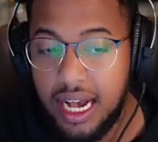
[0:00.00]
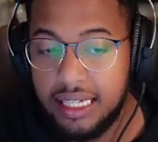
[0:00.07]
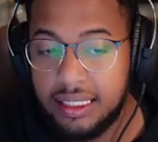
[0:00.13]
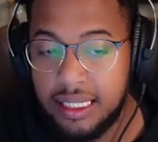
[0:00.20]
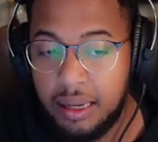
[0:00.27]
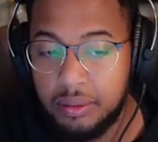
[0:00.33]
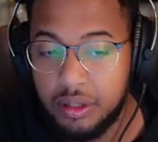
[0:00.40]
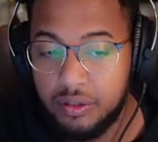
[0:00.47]
At
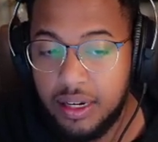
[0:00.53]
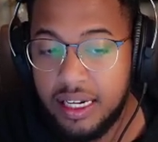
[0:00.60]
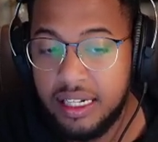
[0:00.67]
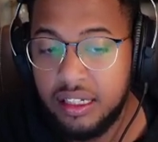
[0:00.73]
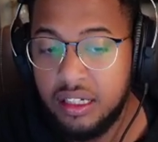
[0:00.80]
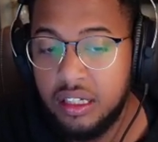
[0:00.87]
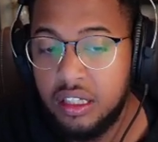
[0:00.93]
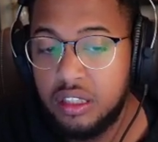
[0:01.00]
the time of the
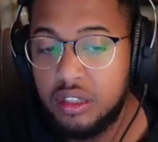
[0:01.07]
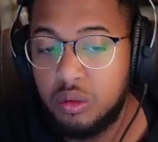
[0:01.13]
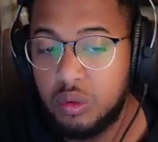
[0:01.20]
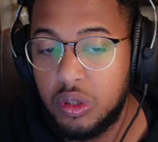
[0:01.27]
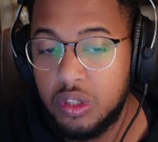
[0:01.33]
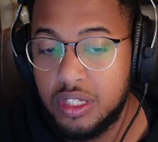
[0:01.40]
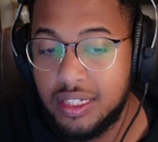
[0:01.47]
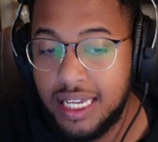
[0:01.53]
writing, the
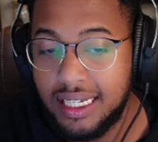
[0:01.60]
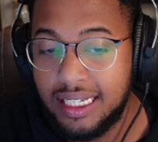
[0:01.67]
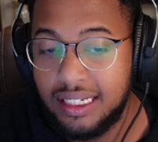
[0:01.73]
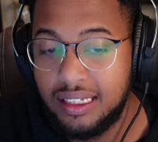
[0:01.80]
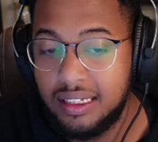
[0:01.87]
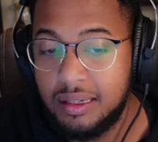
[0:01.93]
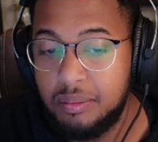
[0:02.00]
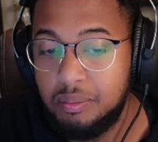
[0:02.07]
world's
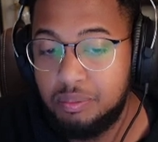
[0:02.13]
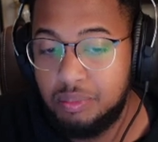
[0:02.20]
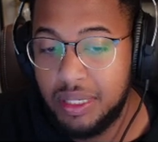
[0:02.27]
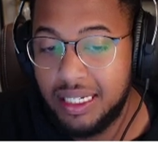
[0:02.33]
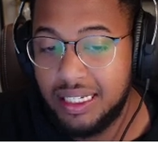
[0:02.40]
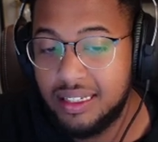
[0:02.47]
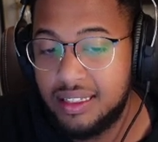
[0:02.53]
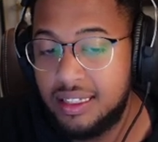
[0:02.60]
second
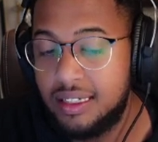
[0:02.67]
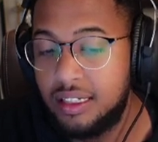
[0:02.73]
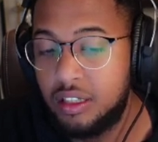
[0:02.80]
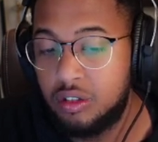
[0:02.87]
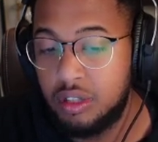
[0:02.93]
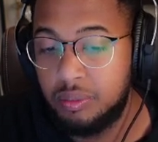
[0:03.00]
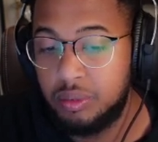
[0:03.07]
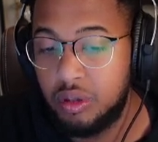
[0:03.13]
biggest
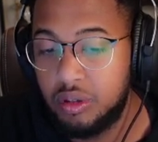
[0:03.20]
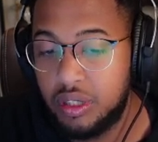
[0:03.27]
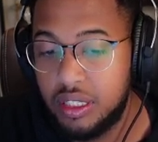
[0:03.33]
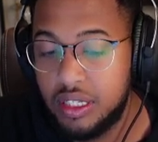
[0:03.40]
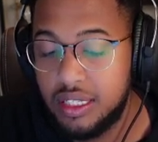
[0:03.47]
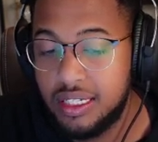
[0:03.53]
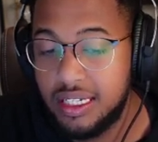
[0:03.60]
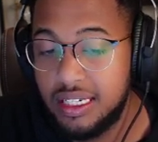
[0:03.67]

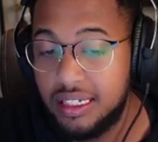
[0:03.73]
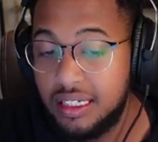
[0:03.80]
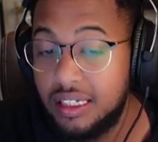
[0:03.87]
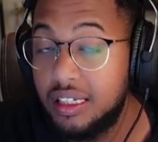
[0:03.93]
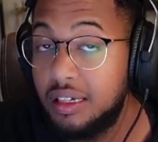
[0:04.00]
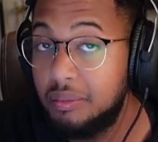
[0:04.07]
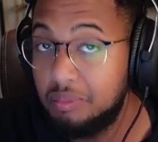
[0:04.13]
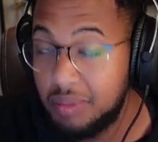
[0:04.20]
cryptocurrency,
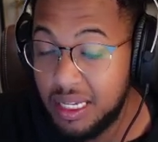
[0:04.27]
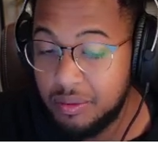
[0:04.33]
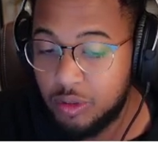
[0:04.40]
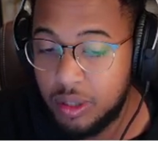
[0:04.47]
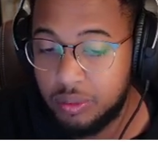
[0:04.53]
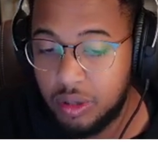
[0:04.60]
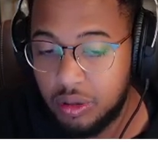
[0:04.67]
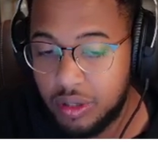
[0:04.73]
meme
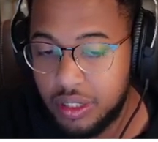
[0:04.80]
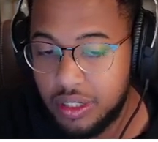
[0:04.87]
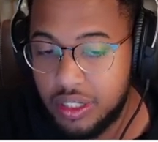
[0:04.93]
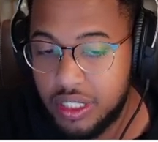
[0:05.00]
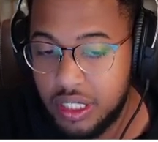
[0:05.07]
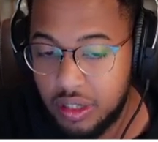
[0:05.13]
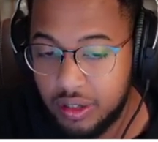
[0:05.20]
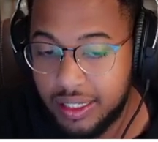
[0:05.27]

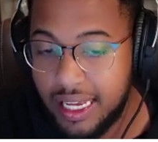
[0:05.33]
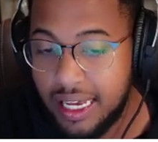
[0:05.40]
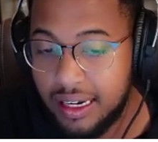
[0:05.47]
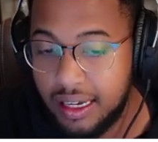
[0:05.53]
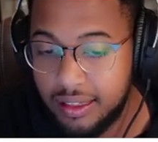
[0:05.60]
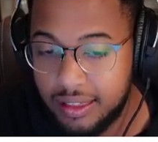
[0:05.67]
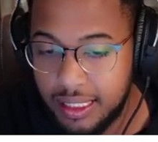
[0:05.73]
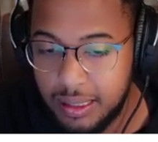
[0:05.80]
cryptocurrency, or
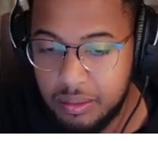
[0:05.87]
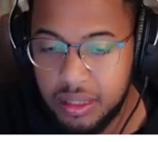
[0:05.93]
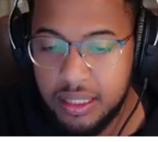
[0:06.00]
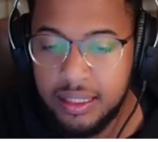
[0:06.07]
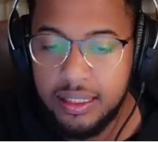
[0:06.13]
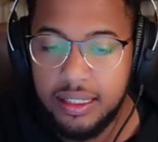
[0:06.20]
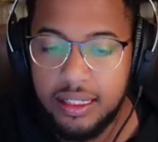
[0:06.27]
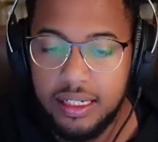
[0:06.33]
canine themed,
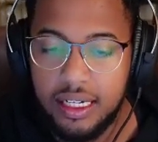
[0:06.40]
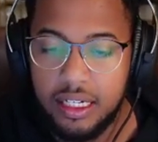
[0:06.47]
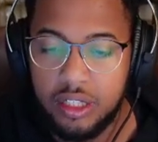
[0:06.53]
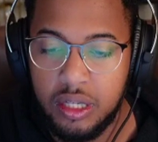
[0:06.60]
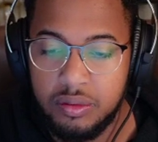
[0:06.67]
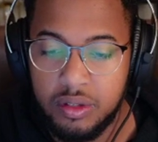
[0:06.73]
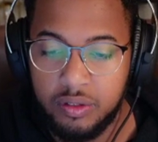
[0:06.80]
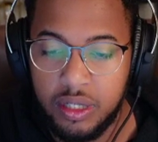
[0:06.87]
in
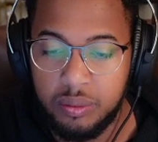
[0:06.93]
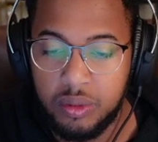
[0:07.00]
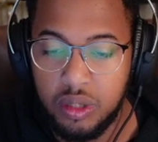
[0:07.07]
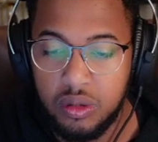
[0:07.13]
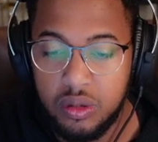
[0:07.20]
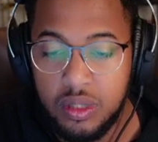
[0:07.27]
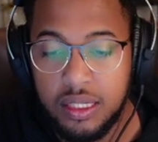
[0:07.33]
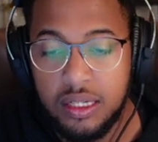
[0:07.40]
terms of
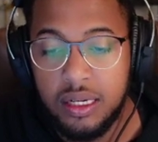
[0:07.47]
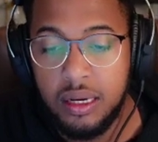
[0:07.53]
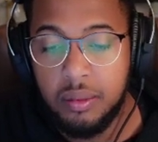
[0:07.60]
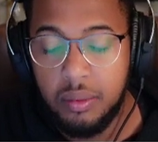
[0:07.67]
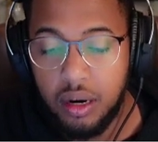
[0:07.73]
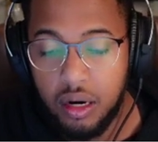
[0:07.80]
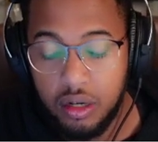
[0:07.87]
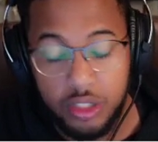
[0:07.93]
crypto,
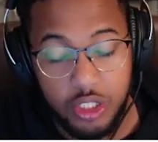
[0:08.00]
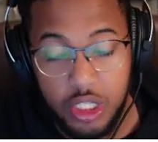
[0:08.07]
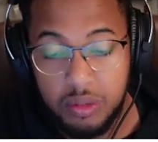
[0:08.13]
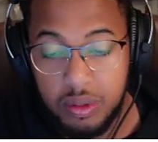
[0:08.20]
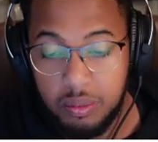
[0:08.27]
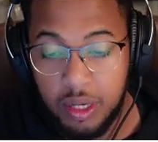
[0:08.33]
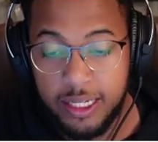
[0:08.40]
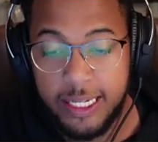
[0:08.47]
or
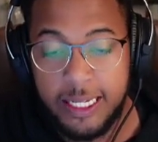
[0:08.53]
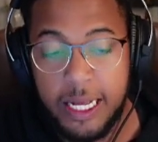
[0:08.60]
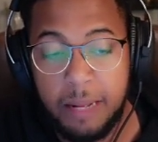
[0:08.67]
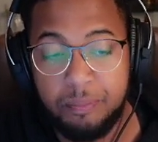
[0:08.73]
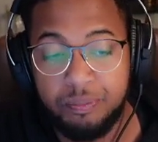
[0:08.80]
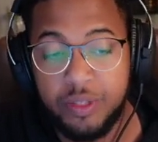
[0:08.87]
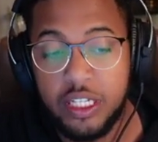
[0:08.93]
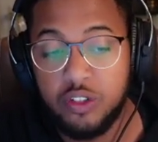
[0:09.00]
excuse me, market
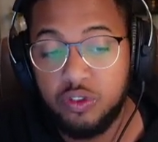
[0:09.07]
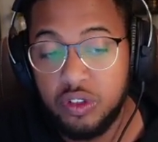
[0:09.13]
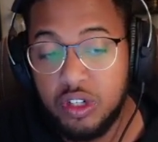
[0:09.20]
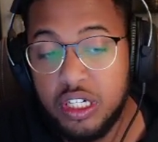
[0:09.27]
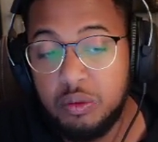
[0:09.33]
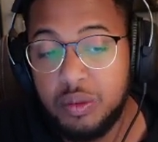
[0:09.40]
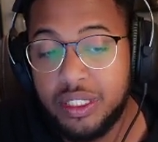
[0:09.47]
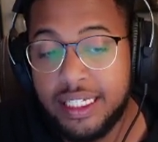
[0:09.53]
cap, is
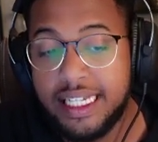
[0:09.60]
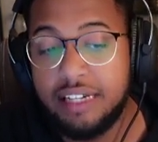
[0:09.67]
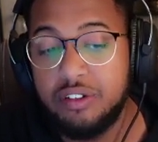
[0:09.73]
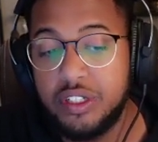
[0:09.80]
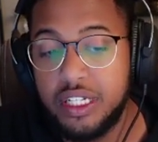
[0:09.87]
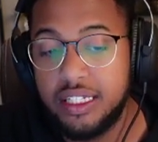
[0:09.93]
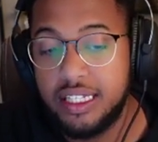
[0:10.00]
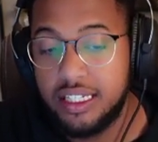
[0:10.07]
flirting with key
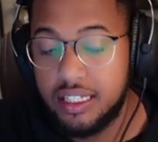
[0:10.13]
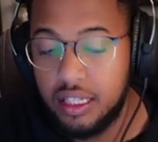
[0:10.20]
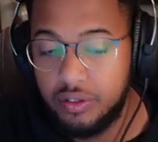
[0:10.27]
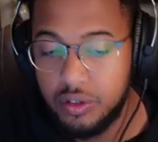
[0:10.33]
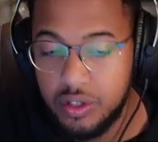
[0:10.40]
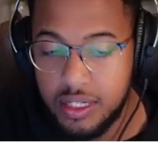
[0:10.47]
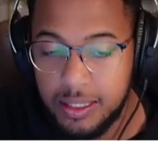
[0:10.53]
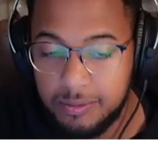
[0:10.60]
resistance
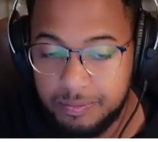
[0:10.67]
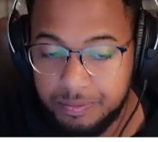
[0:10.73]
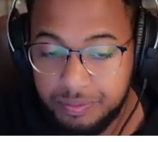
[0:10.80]
levels.